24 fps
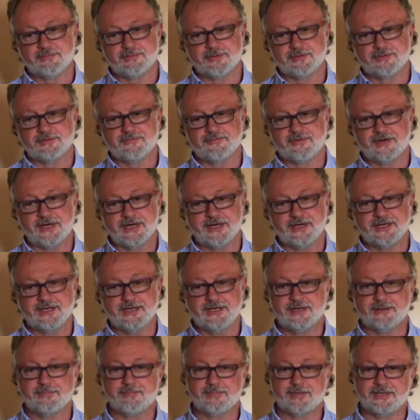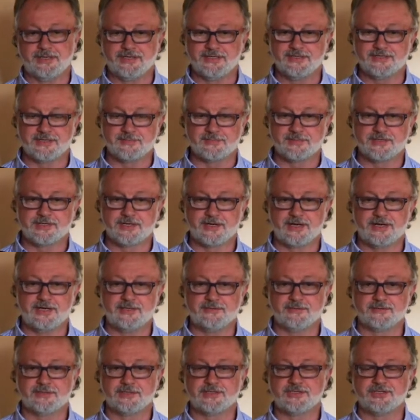what you find here, please subscribe
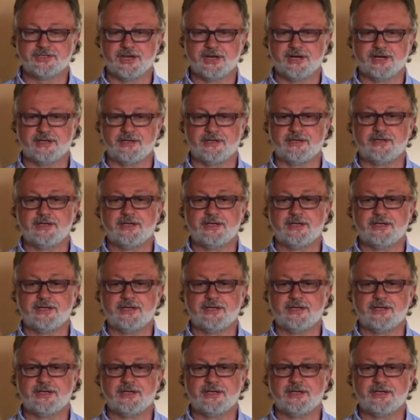to the channel.